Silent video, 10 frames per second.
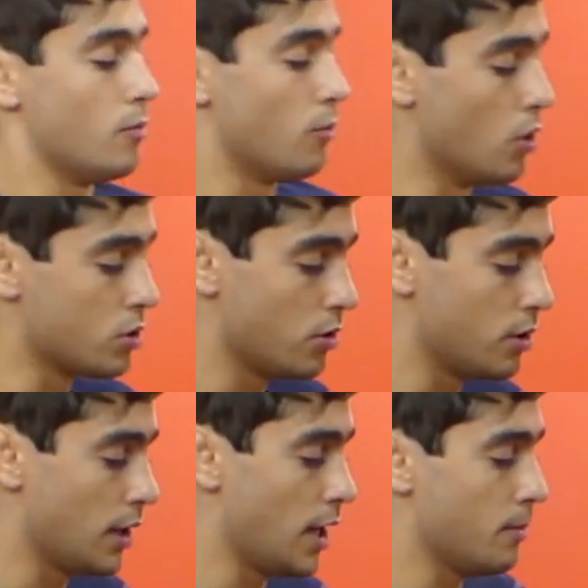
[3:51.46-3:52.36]
most of the
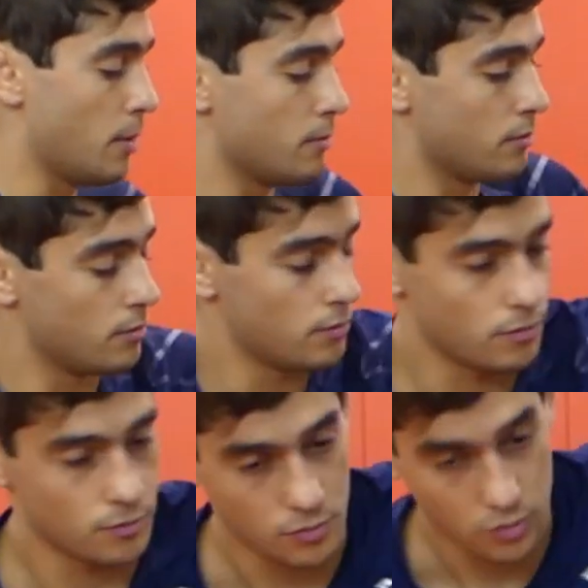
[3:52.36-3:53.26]
time I'm
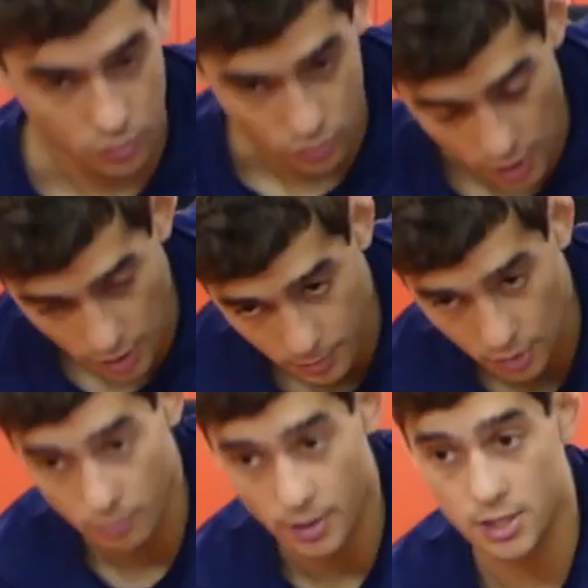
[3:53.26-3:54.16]
trying to be
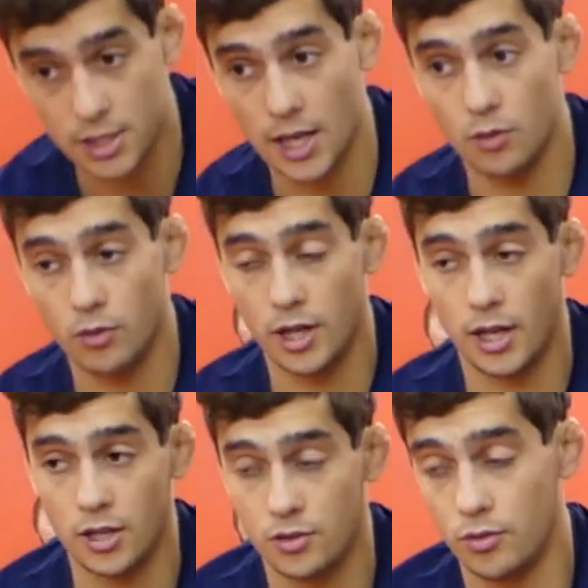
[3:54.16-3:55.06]
on my side when I
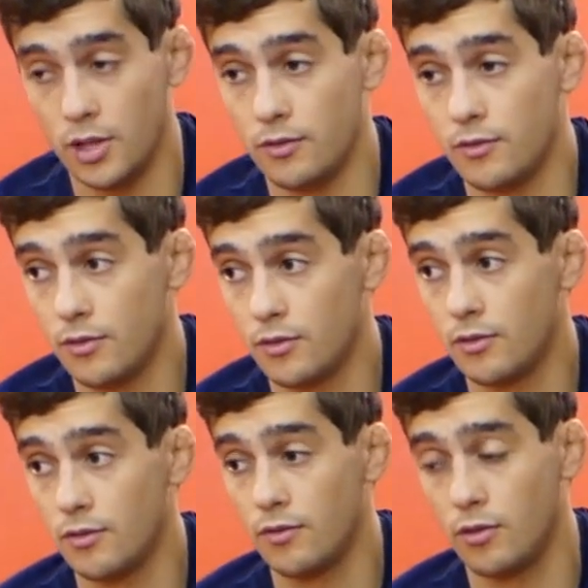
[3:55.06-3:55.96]
enter in
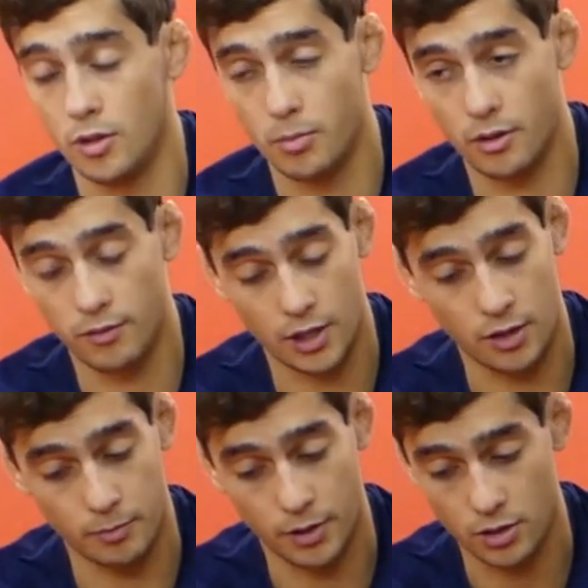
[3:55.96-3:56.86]
for the butterfly
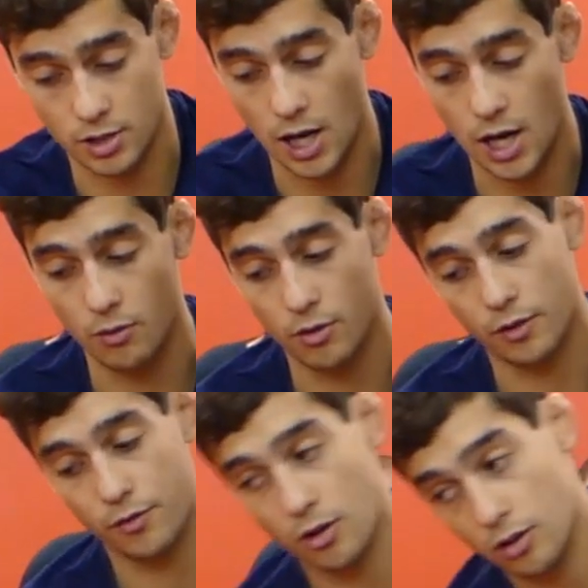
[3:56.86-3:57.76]
guard, because I want to
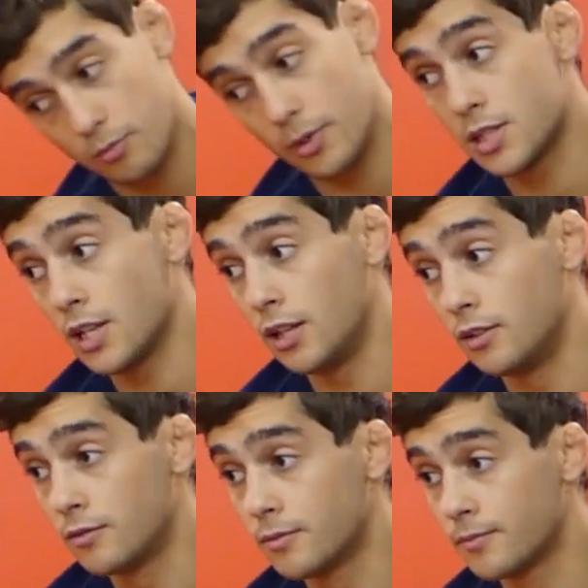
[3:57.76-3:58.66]
fall on my side.
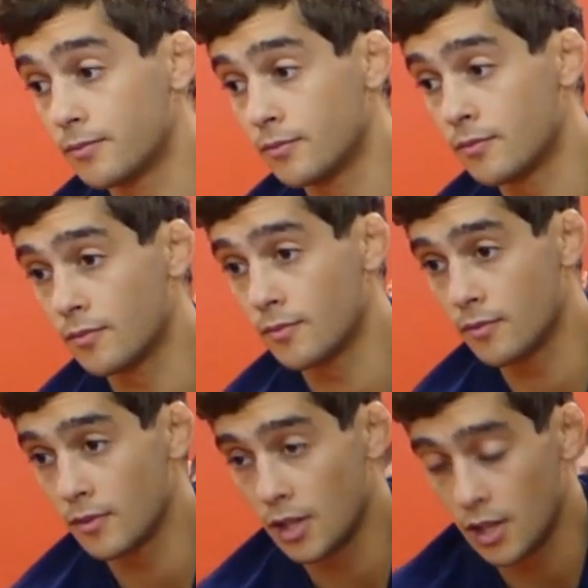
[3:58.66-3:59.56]

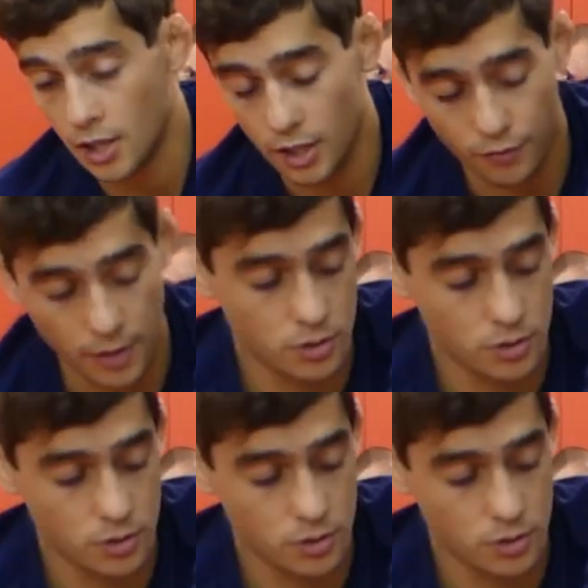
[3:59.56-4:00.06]
And if I'm